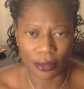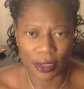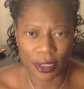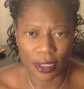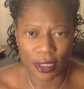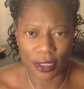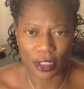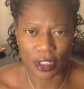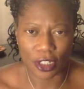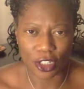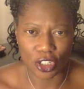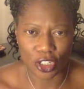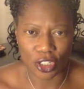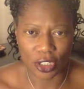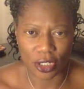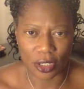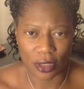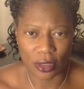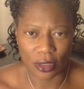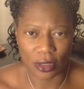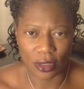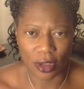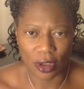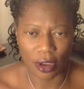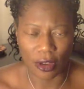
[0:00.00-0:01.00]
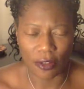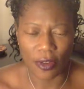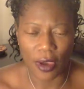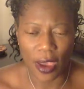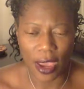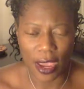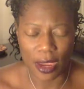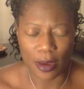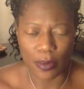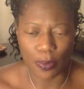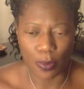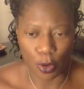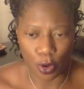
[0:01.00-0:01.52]
condition of
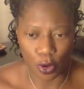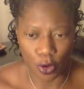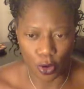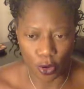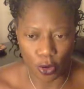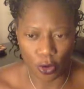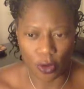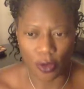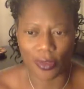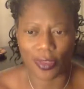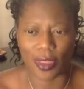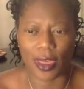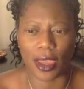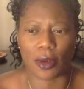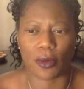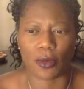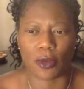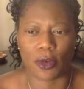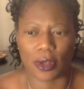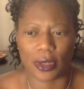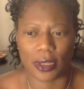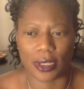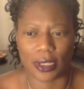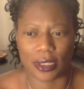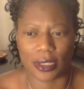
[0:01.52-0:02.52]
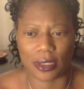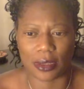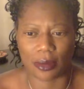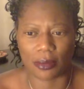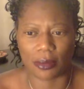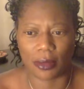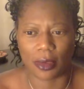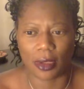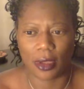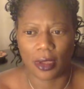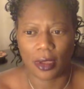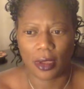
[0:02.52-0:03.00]
hyperthyroidism.